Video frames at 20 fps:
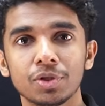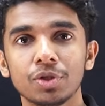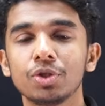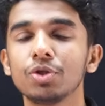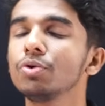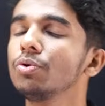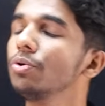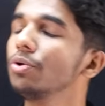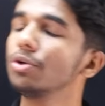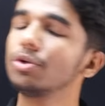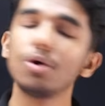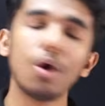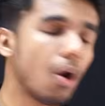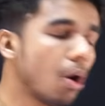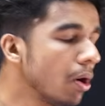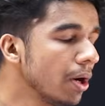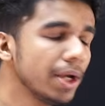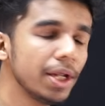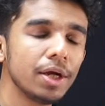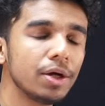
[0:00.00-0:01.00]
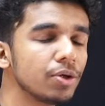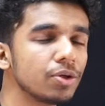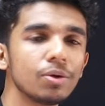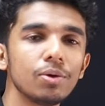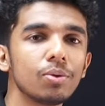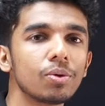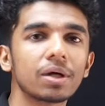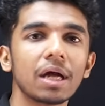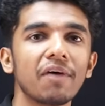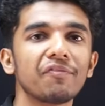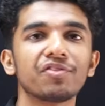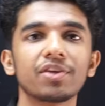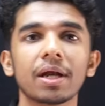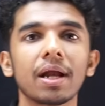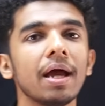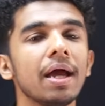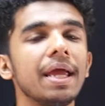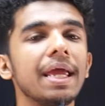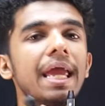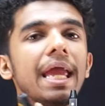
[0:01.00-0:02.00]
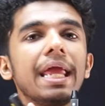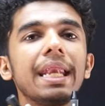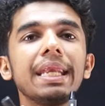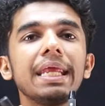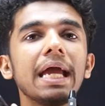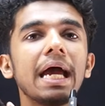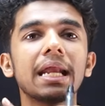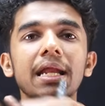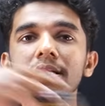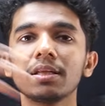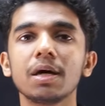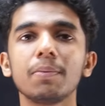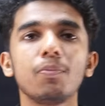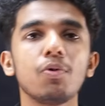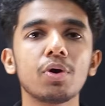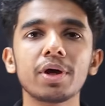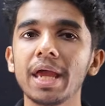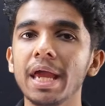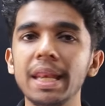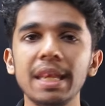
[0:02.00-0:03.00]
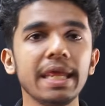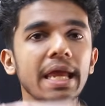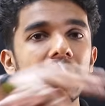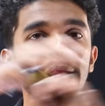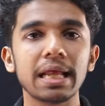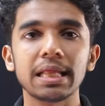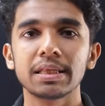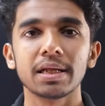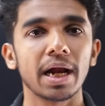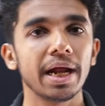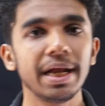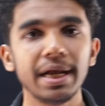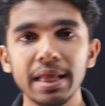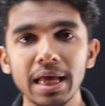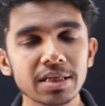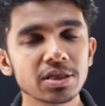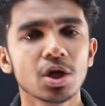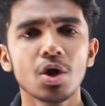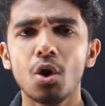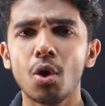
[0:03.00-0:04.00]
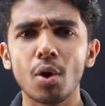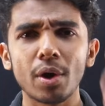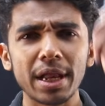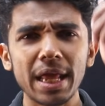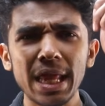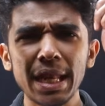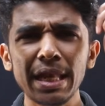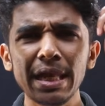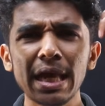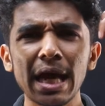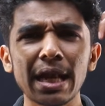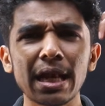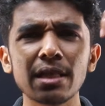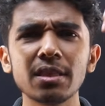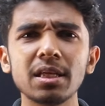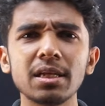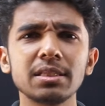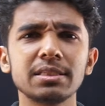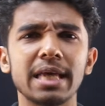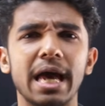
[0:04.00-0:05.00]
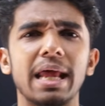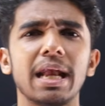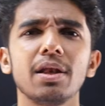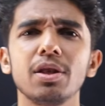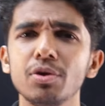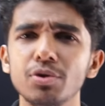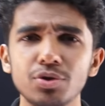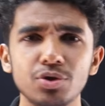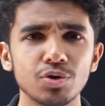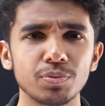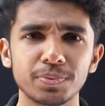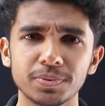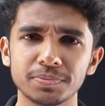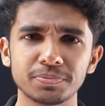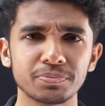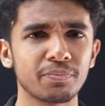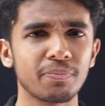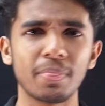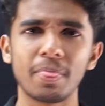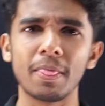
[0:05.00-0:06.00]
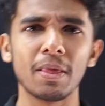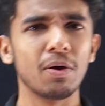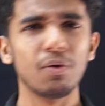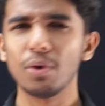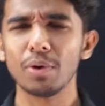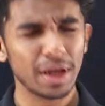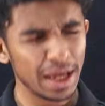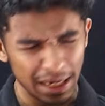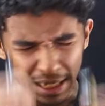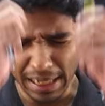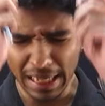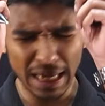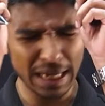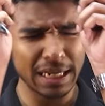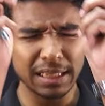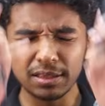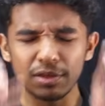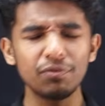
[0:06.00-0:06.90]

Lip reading: You don't need to look after any another book, any another ideas, or any another channel YouTube, or any another